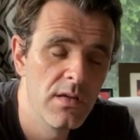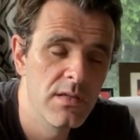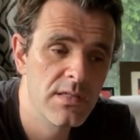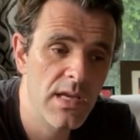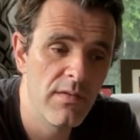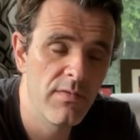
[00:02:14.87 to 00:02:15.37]

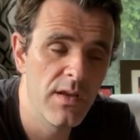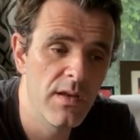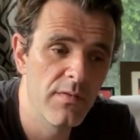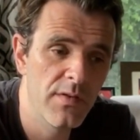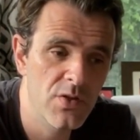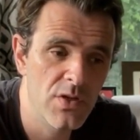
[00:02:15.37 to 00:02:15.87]
safely and
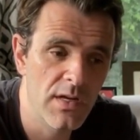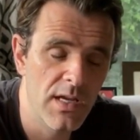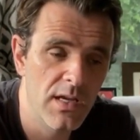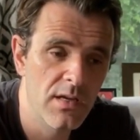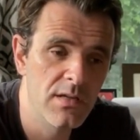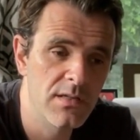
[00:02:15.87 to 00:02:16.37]

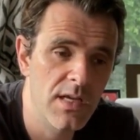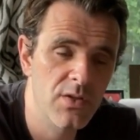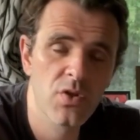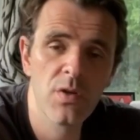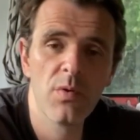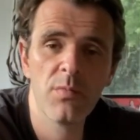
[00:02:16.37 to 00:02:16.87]
efficiently, because as
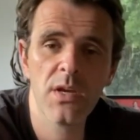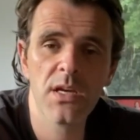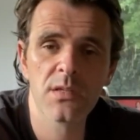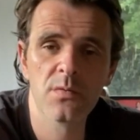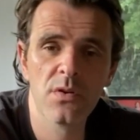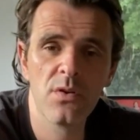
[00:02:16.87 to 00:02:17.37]
human
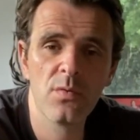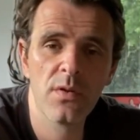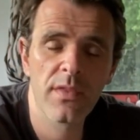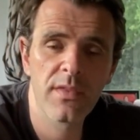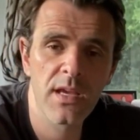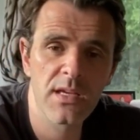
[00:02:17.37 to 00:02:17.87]
beings, we all
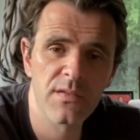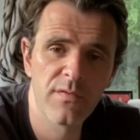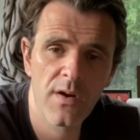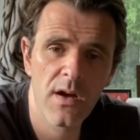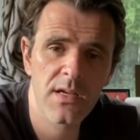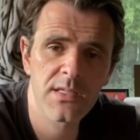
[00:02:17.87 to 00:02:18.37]
want things
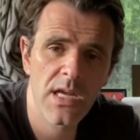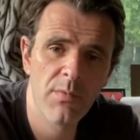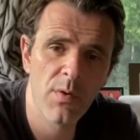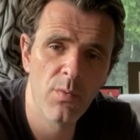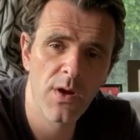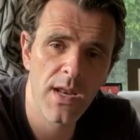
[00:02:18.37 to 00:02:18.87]
fast and we
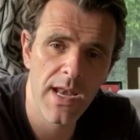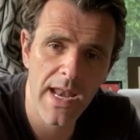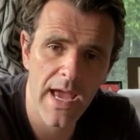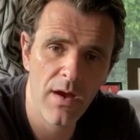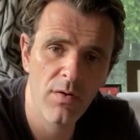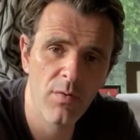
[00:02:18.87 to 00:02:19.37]
want it
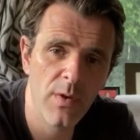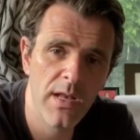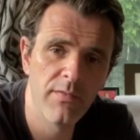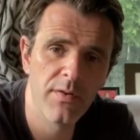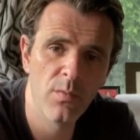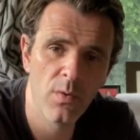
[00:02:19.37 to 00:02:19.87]
now, and we
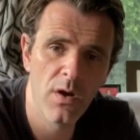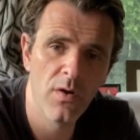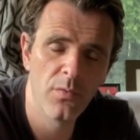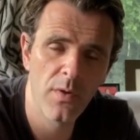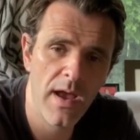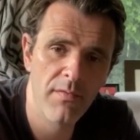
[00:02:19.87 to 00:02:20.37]
live in a
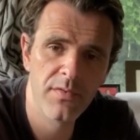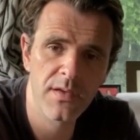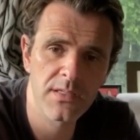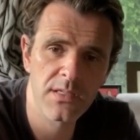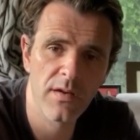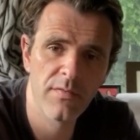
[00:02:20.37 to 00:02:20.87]
world where
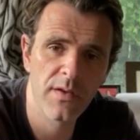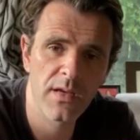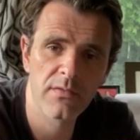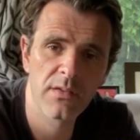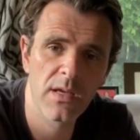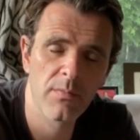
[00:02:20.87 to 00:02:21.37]
everything's at our
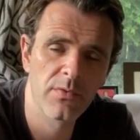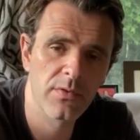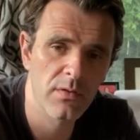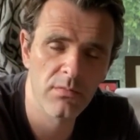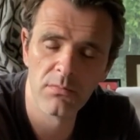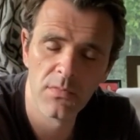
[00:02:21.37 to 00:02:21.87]
fingertips
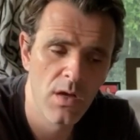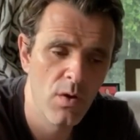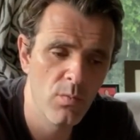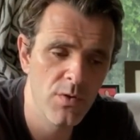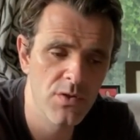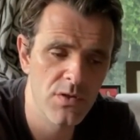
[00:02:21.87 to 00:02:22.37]
and
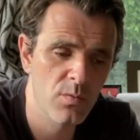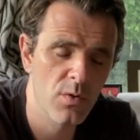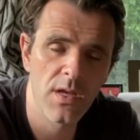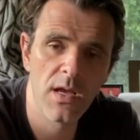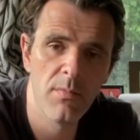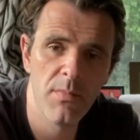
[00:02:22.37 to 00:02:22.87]
we just want
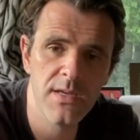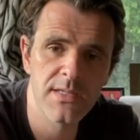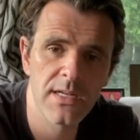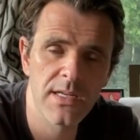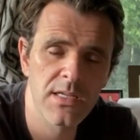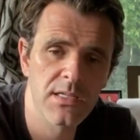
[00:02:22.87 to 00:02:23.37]
it
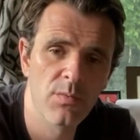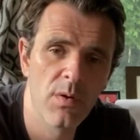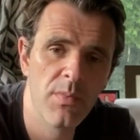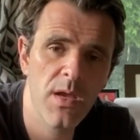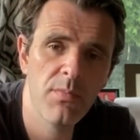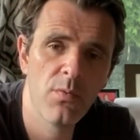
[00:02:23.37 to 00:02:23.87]
immediately. So when
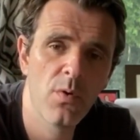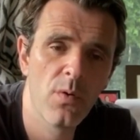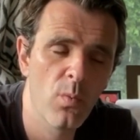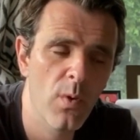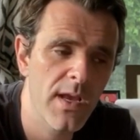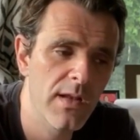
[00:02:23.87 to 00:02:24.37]
people want
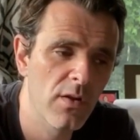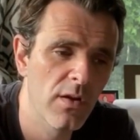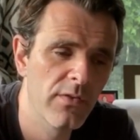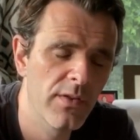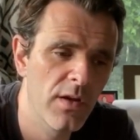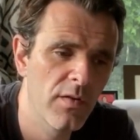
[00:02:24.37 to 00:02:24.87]
weight loss,
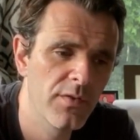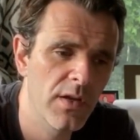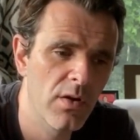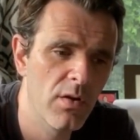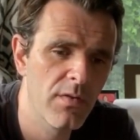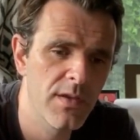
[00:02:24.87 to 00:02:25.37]
they often
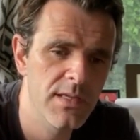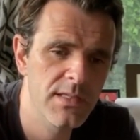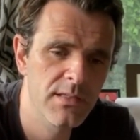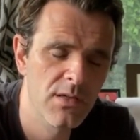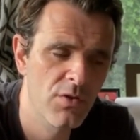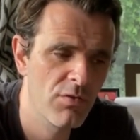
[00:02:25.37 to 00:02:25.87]
go on these
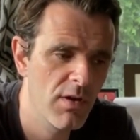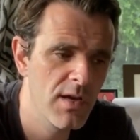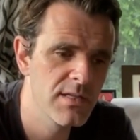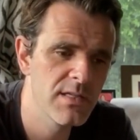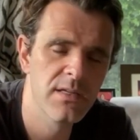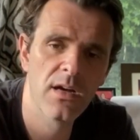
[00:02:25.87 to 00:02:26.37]

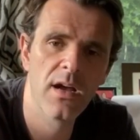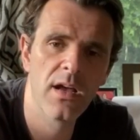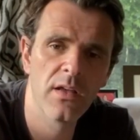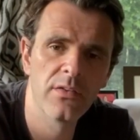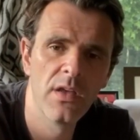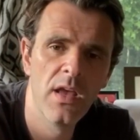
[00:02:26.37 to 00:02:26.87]
crazy
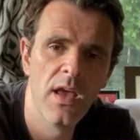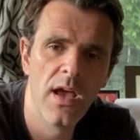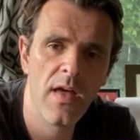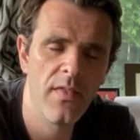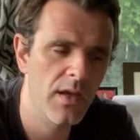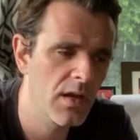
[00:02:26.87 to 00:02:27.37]
diets
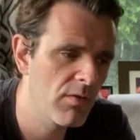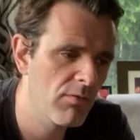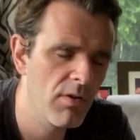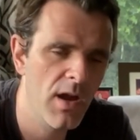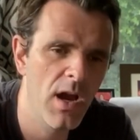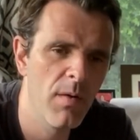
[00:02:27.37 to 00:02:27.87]
and they go,
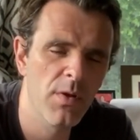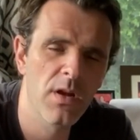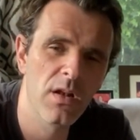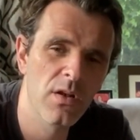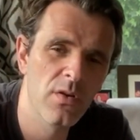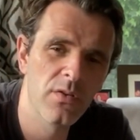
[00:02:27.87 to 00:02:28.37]
right, I'm going to
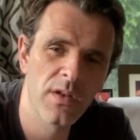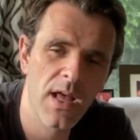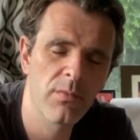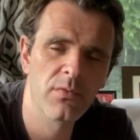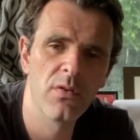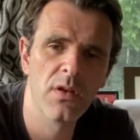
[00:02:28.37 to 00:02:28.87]
lose an
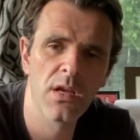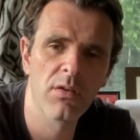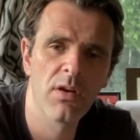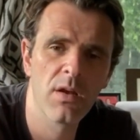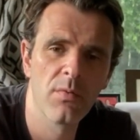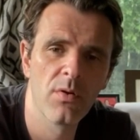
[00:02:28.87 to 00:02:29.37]
absolutely
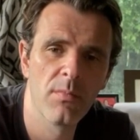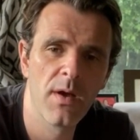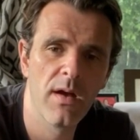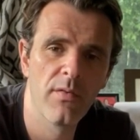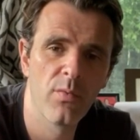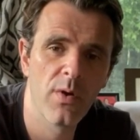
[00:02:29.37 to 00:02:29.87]
incredible
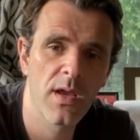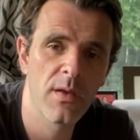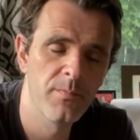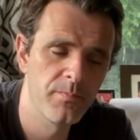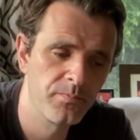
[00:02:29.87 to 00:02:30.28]
amount of weight.